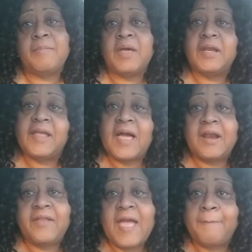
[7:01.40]
money out
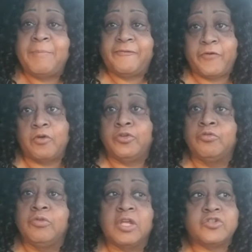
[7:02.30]
of that before
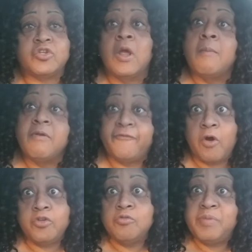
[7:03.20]
you get
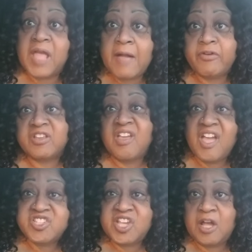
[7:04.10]
before you be able to
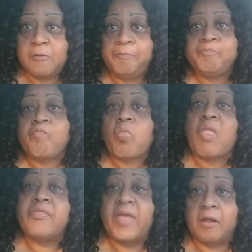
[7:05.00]
cash out.
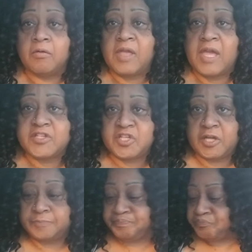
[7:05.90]
They gonna cash out.